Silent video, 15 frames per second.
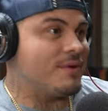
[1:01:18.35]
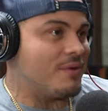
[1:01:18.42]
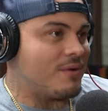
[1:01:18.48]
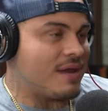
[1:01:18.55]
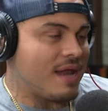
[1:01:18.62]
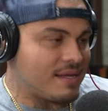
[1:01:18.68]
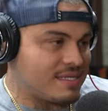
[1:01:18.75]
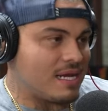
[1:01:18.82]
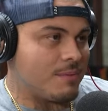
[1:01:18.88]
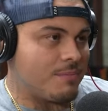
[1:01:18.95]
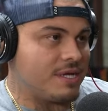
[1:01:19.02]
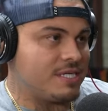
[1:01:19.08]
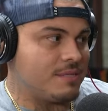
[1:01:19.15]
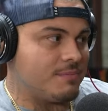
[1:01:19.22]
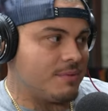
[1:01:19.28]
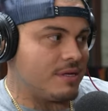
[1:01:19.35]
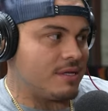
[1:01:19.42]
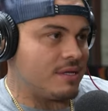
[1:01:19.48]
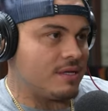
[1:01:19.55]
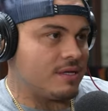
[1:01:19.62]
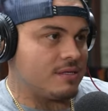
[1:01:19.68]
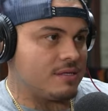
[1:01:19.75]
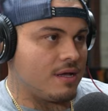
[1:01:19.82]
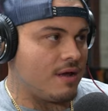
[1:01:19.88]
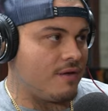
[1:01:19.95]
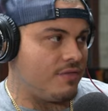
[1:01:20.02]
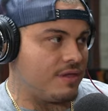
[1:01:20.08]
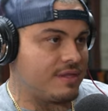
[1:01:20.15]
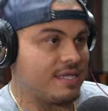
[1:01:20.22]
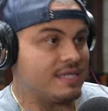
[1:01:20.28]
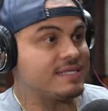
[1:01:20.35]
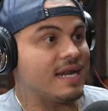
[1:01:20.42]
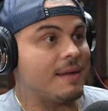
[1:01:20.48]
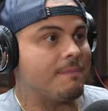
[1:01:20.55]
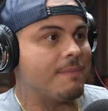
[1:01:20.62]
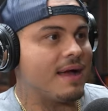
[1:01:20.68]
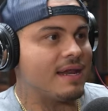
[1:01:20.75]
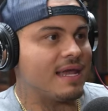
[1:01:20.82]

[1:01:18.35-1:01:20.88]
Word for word: you know, not celebration, but of the things that I buy.